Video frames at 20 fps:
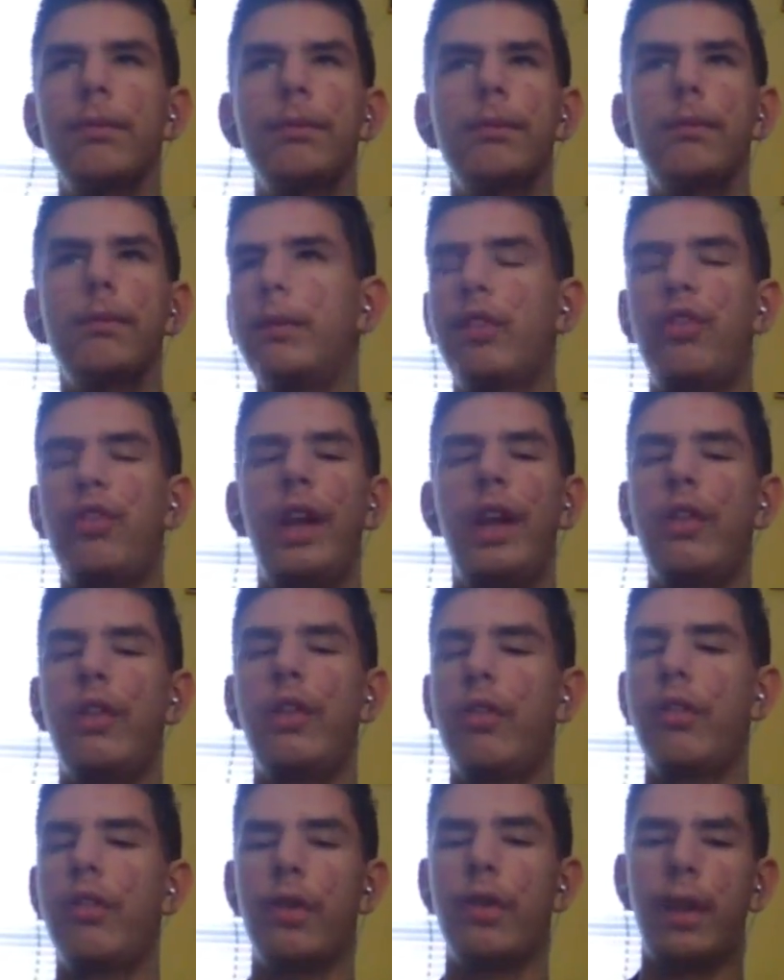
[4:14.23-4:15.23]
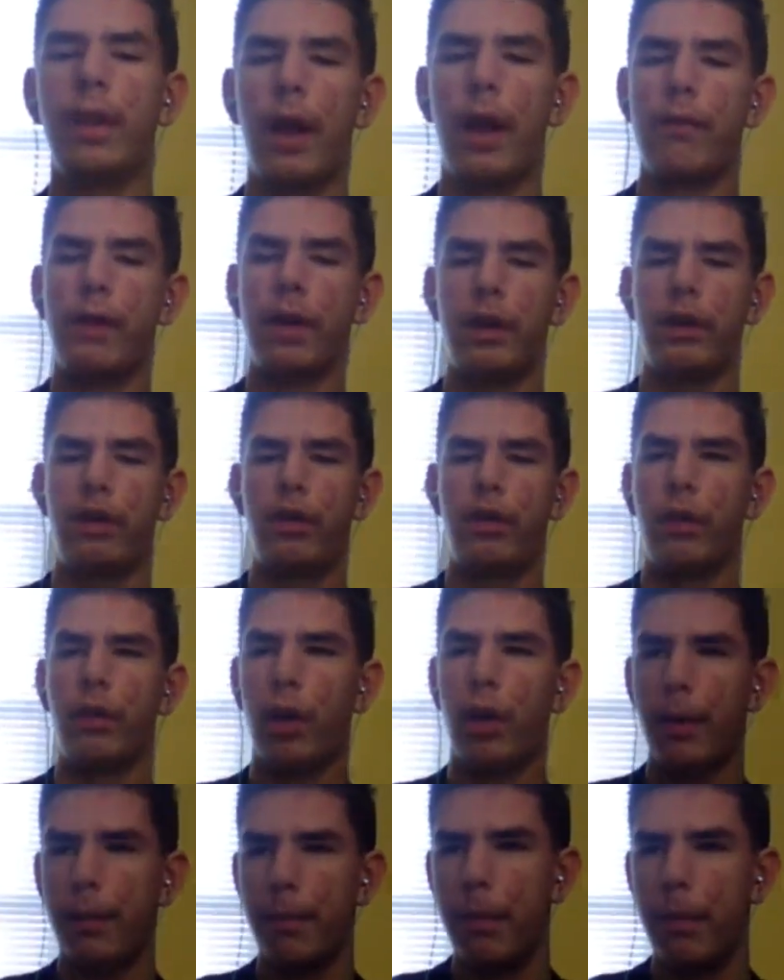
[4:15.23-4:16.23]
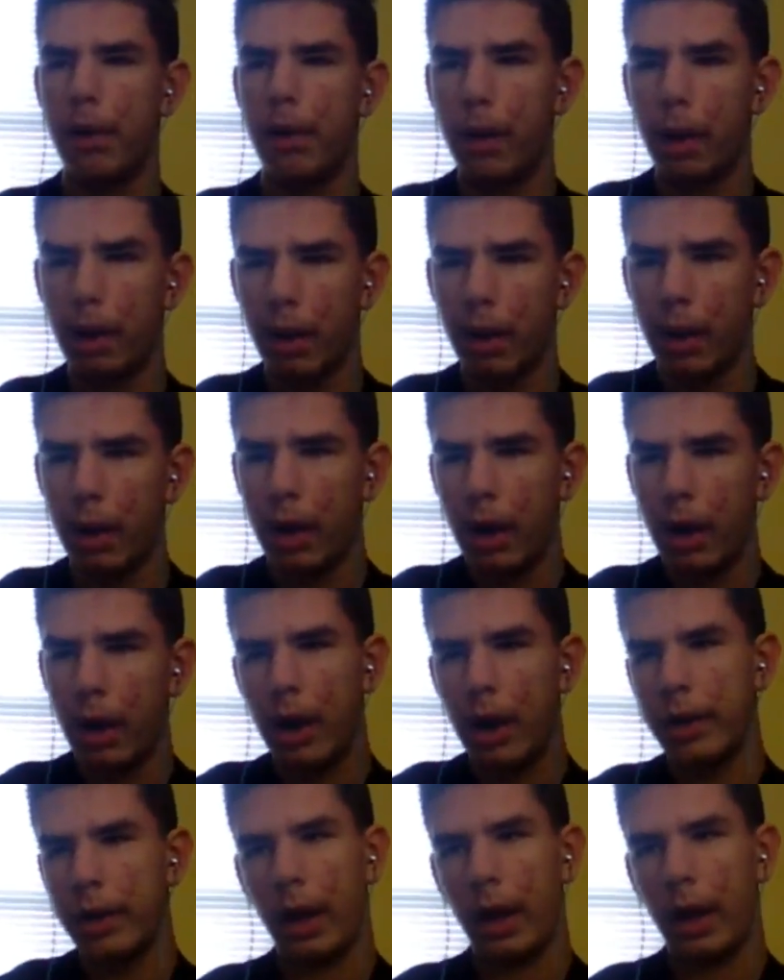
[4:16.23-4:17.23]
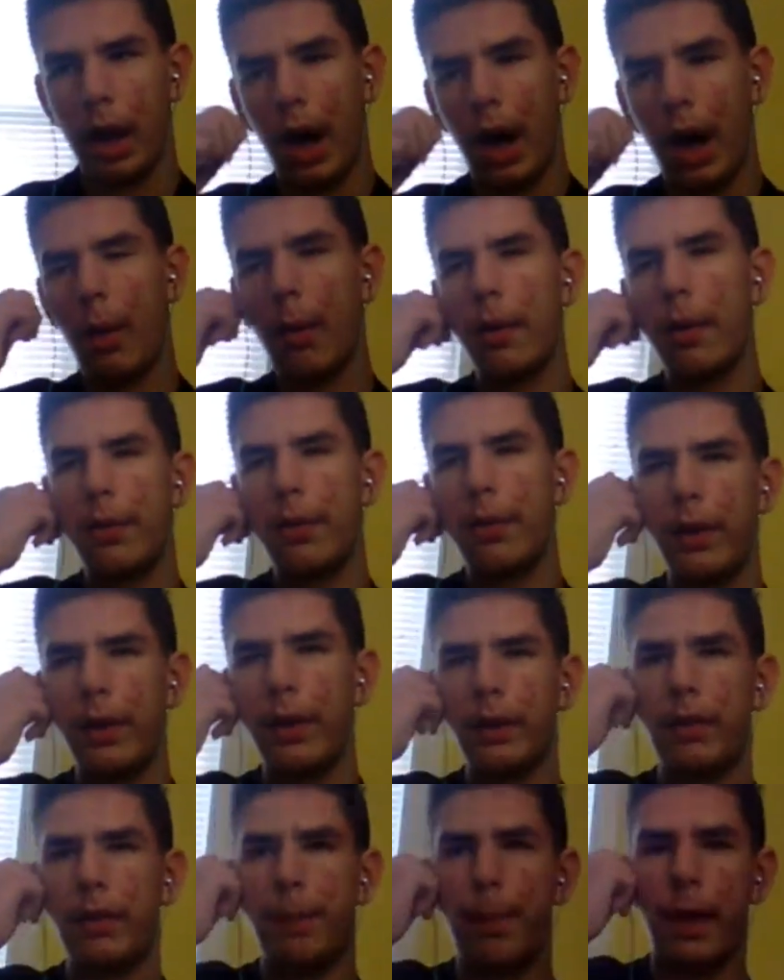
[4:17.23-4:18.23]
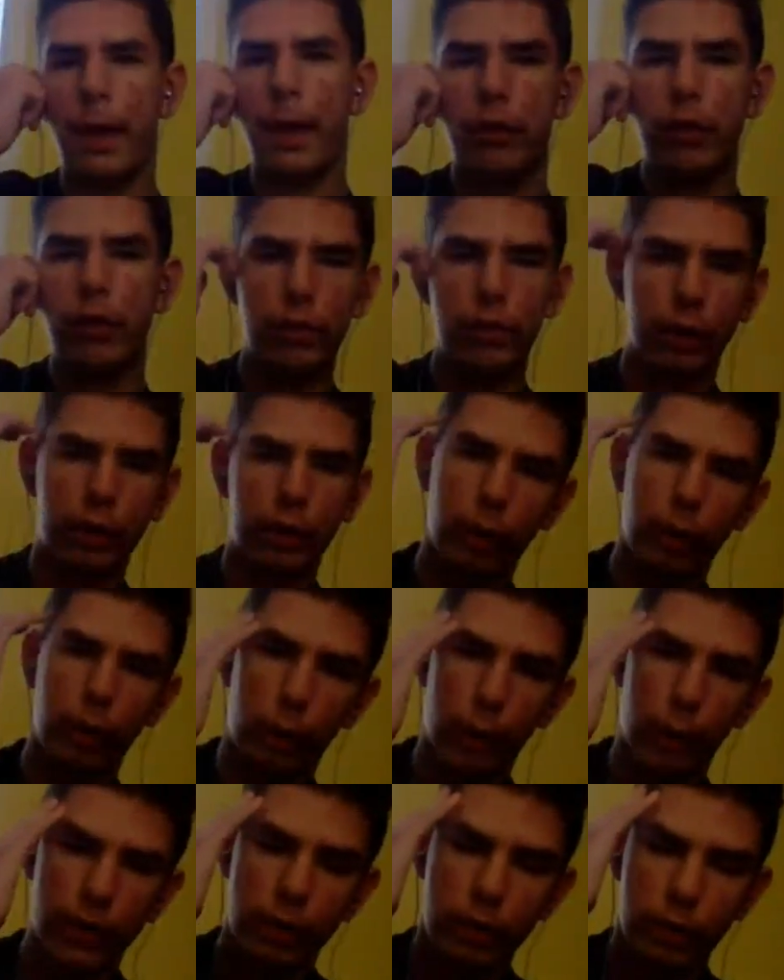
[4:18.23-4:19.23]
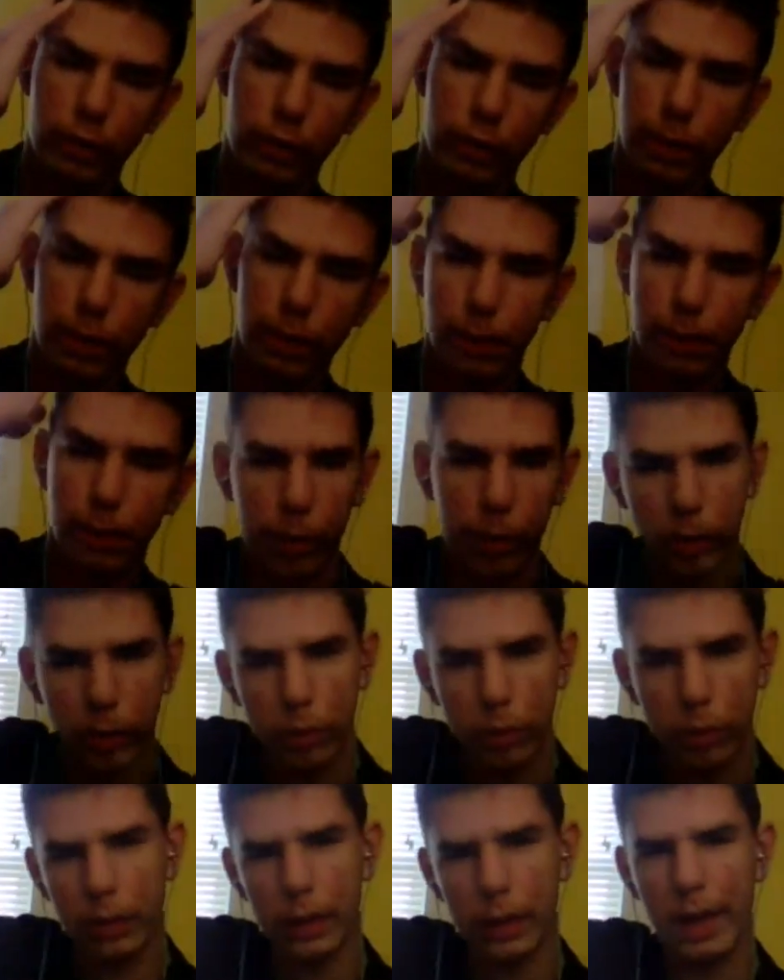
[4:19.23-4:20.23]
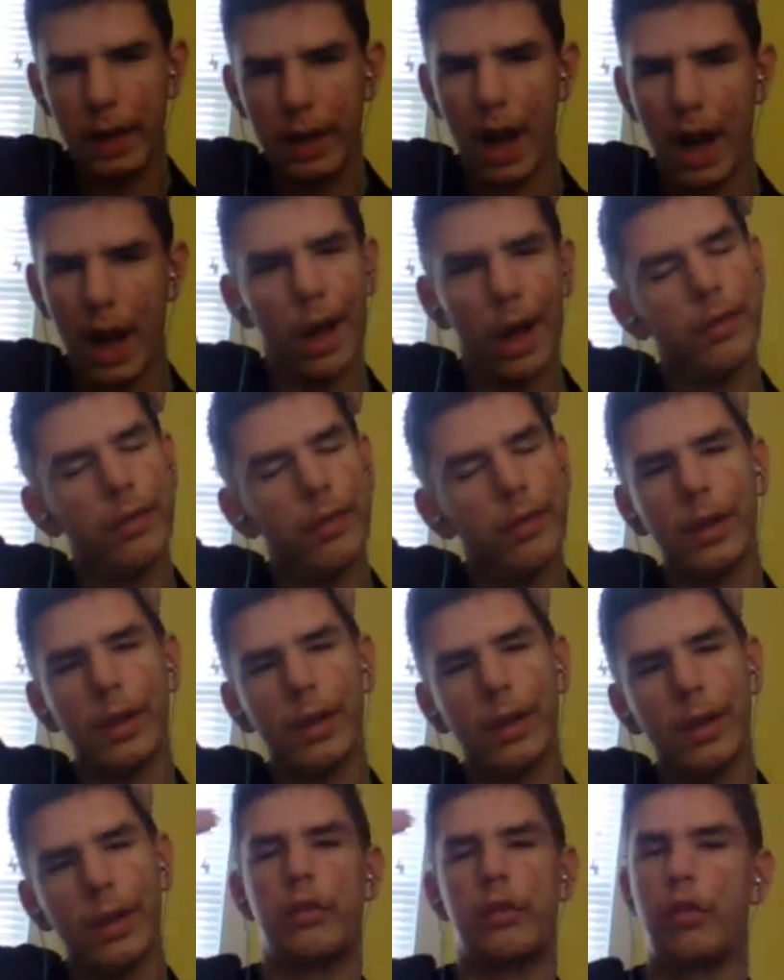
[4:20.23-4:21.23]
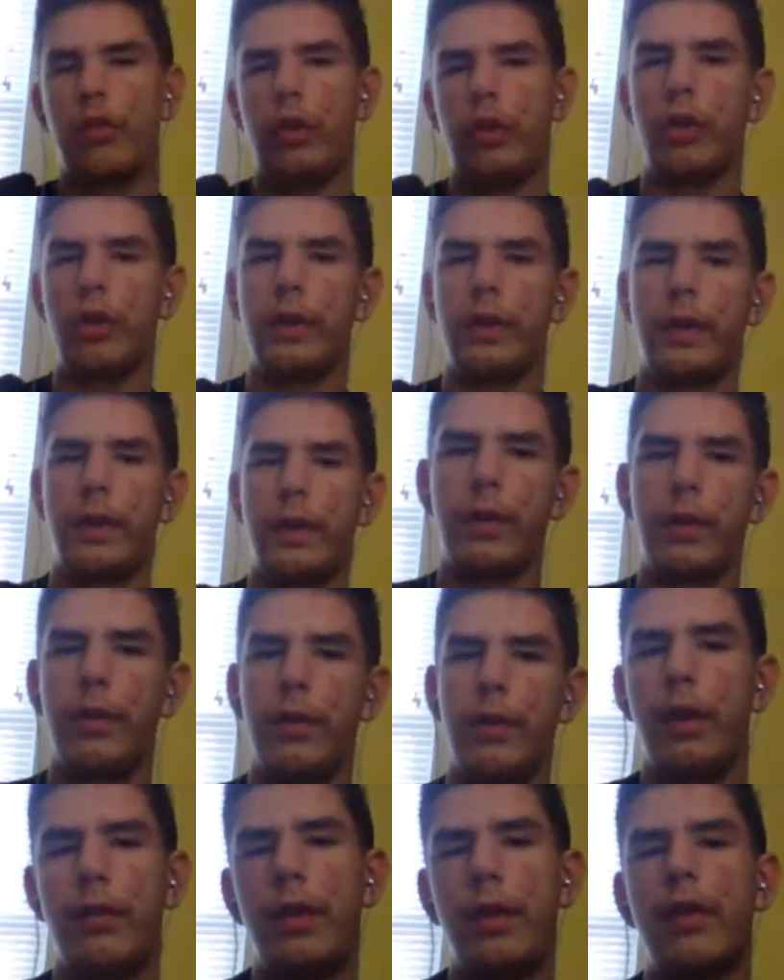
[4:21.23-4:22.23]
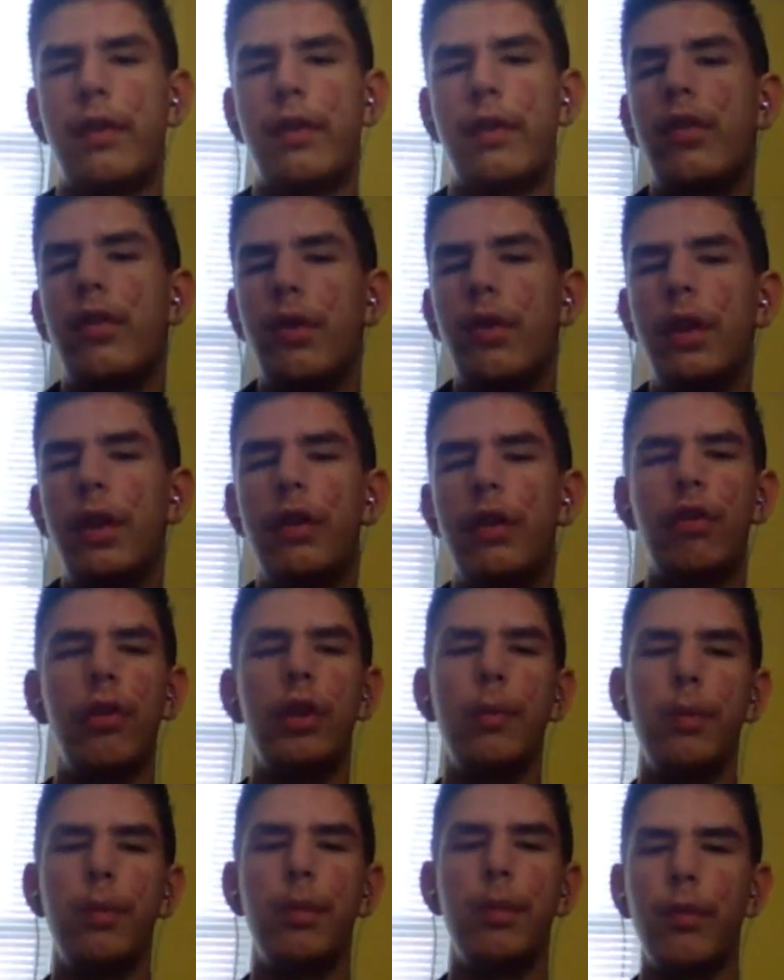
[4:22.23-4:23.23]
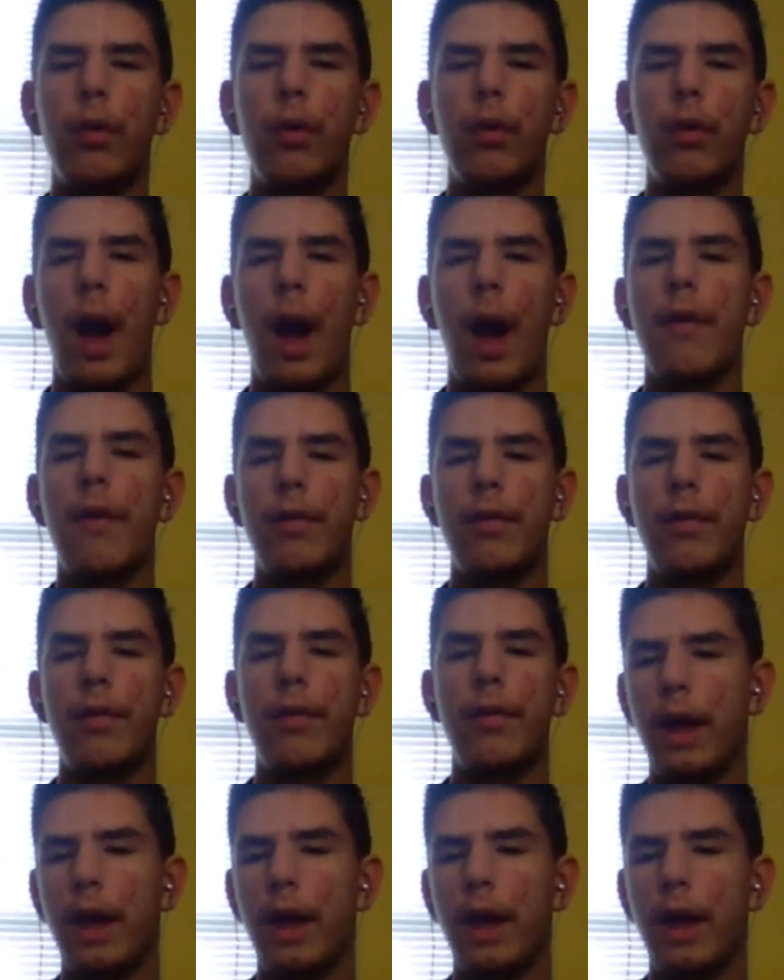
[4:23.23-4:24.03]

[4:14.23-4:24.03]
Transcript: The chances of that are very slim. Now, how I think the Patriots are going to win the Super Bowl, they're not going to cheat like everyone says. Yes, do they cheat before? Have they? Yes.